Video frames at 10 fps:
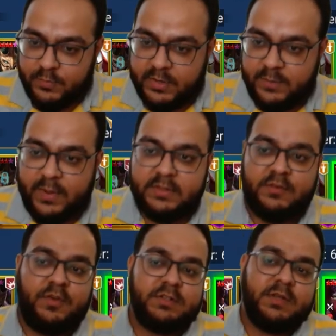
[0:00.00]
bring in Python,
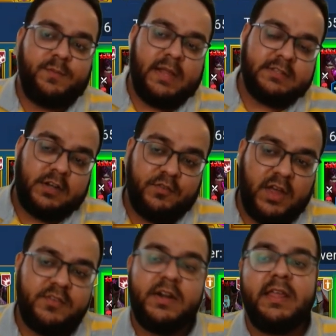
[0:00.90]
for example, as a
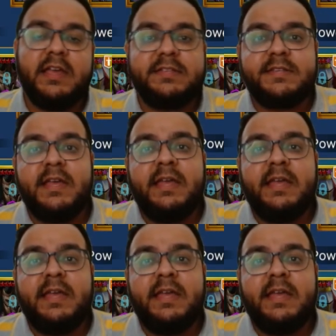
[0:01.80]
reviver in case